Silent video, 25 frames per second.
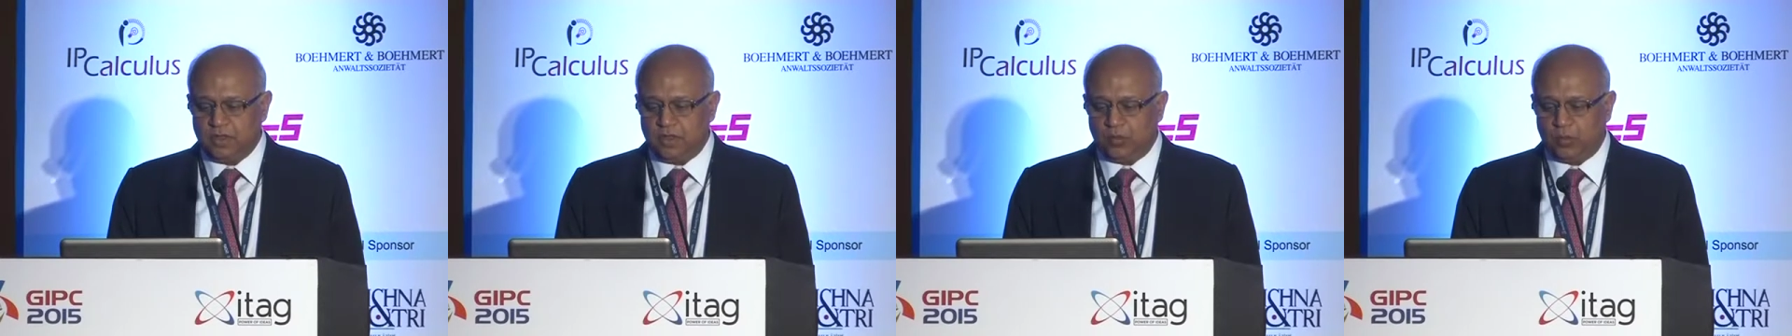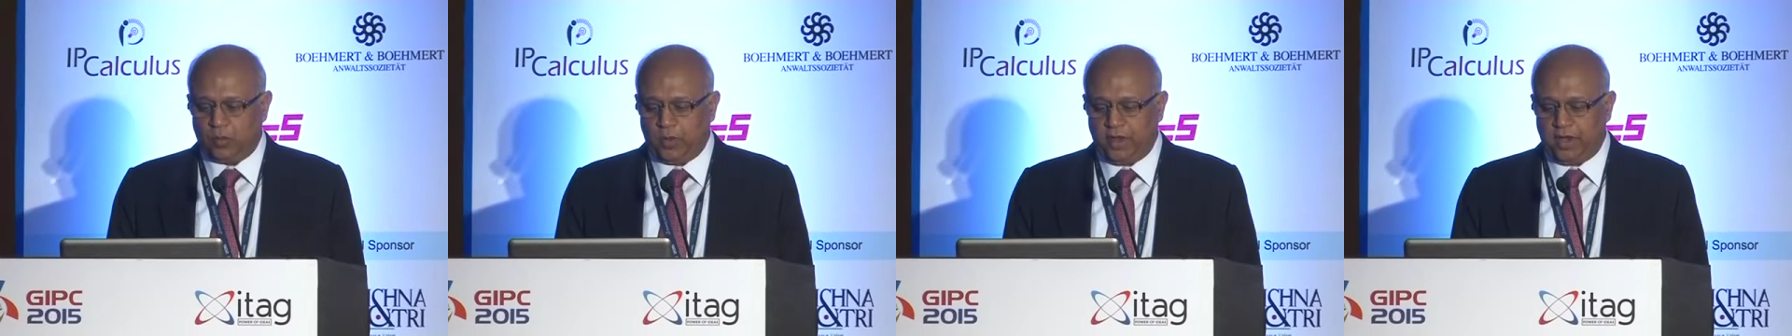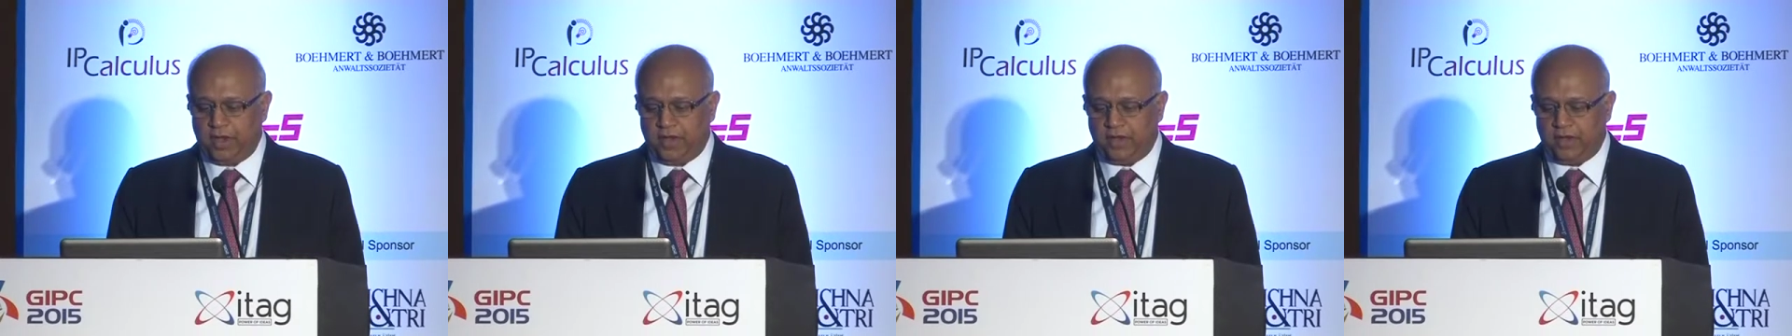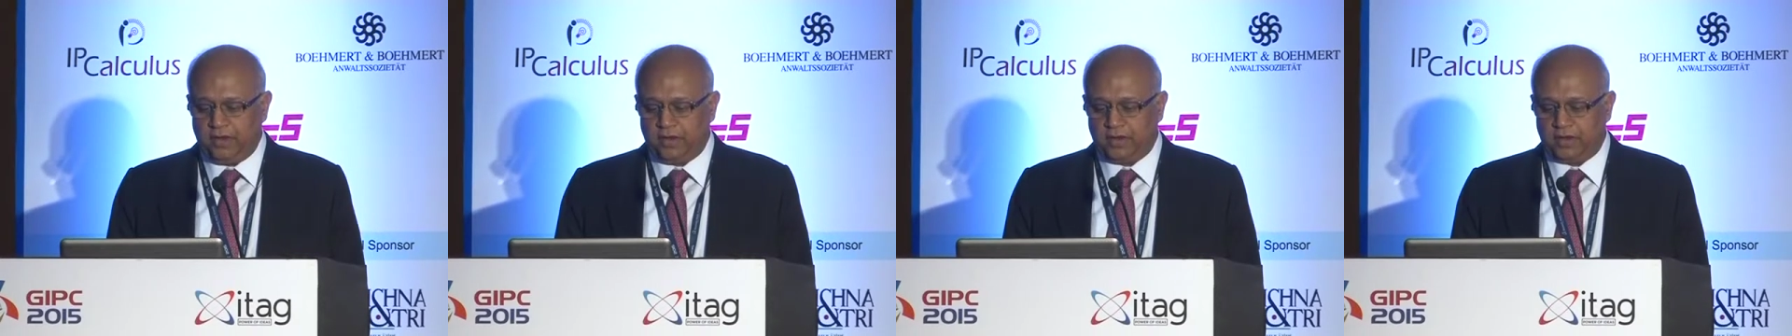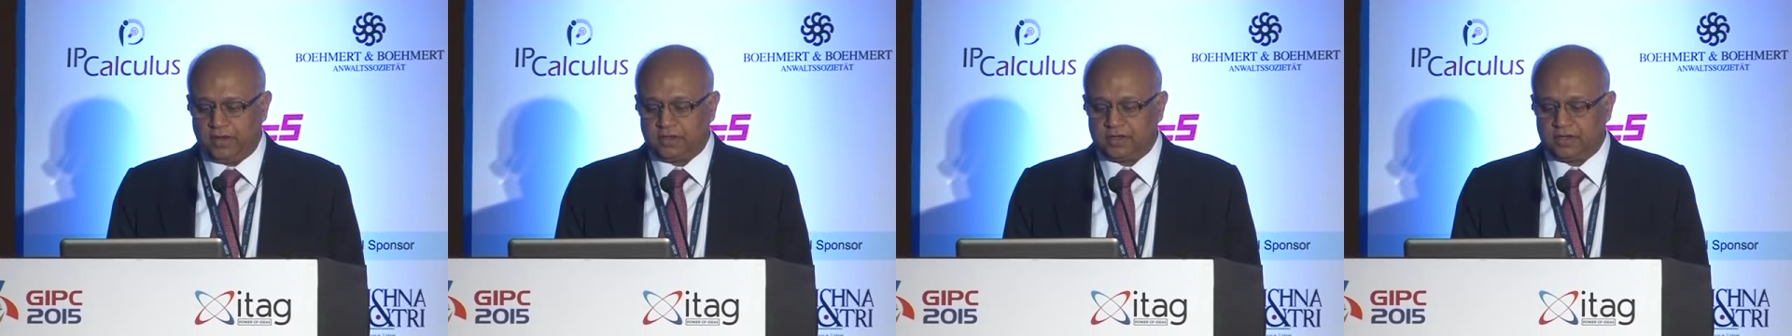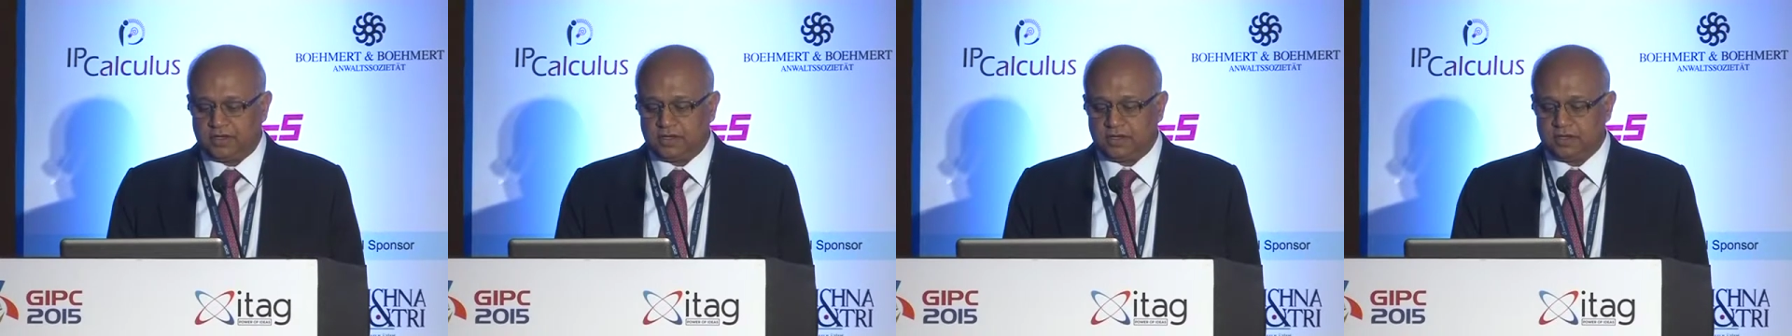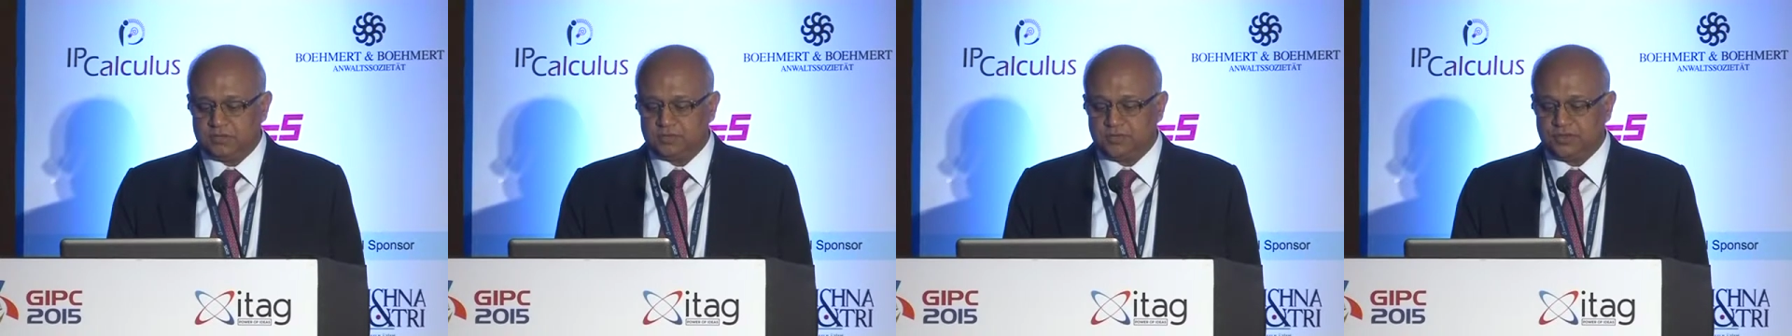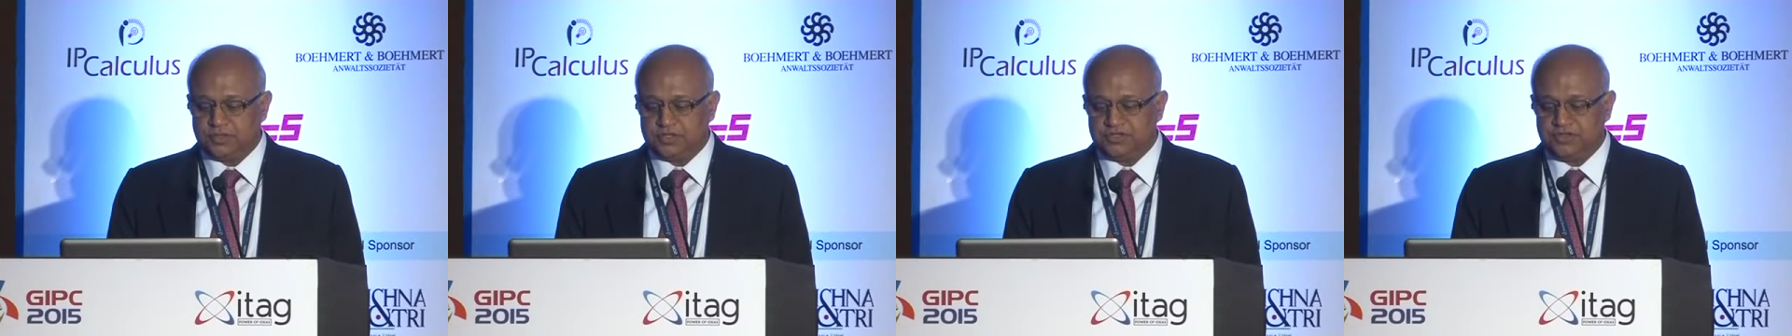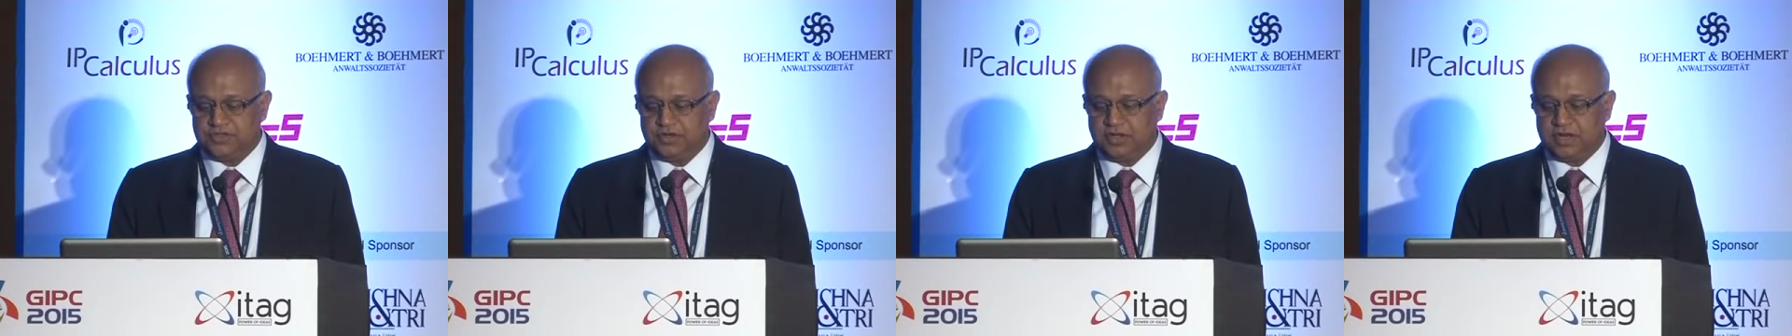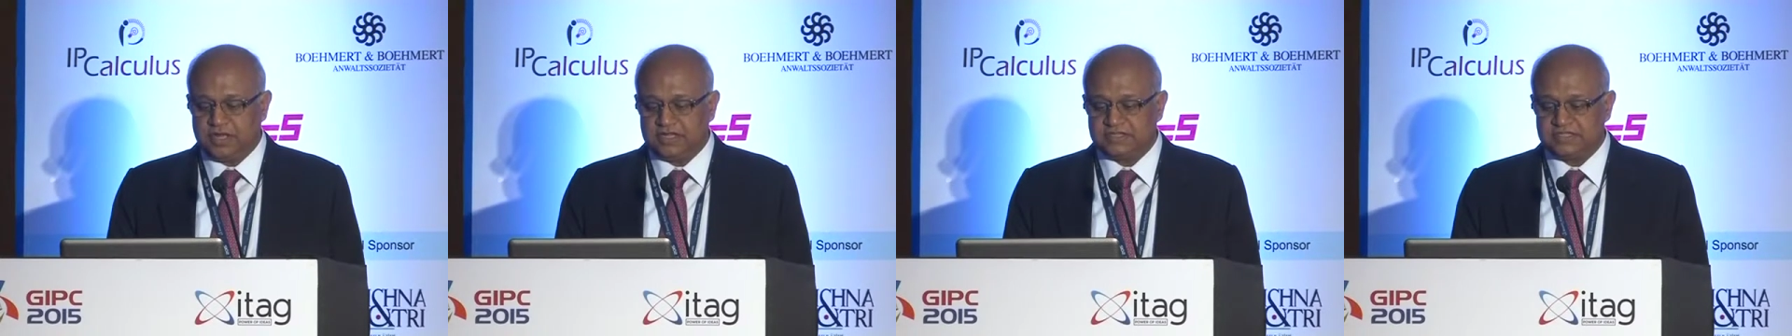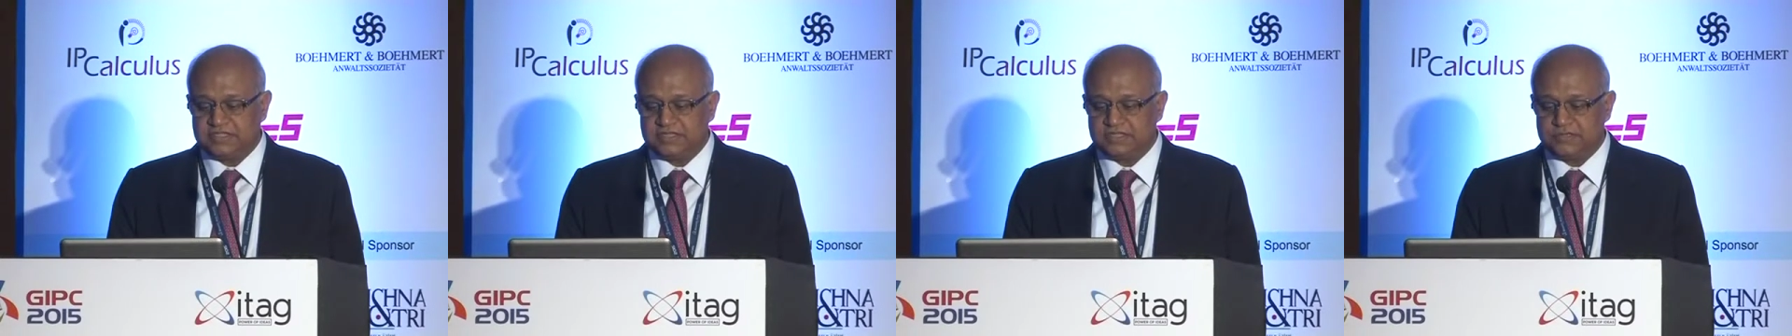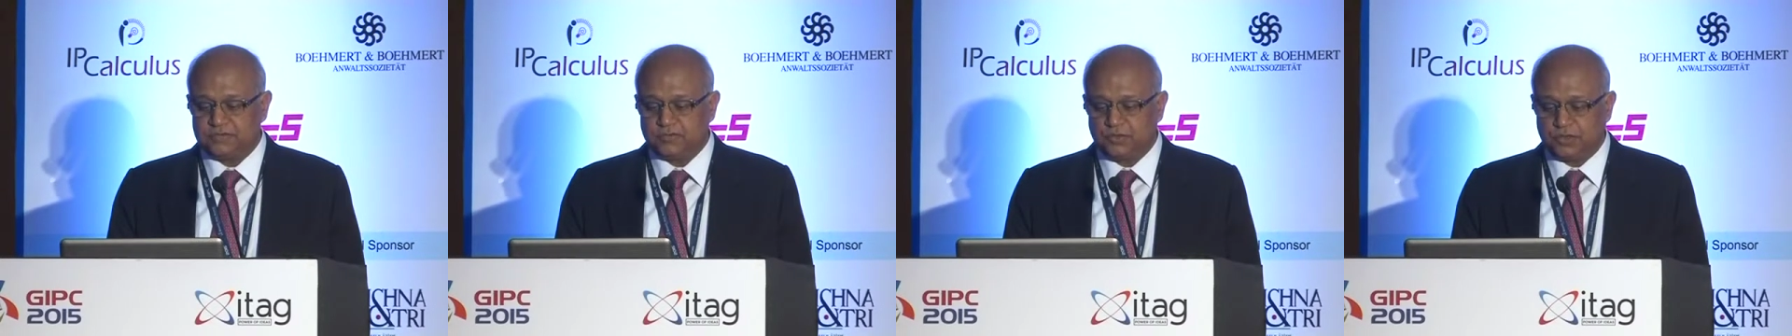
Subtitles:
where the compulsory license